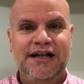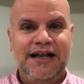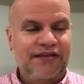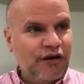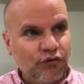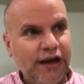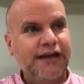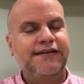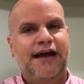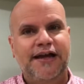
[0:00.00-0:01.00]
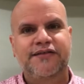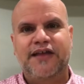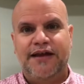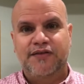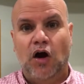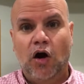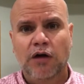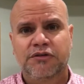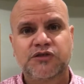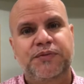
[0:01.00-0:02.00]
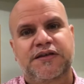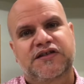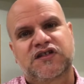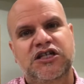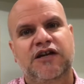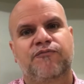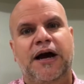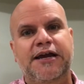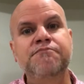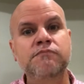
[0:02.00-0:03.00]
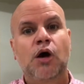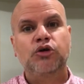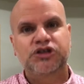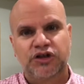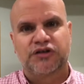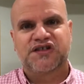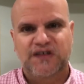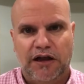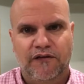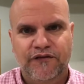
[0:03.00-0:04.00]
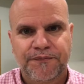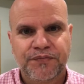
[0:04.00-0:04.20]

And they recognized that the heart must be the seat of my emotional self.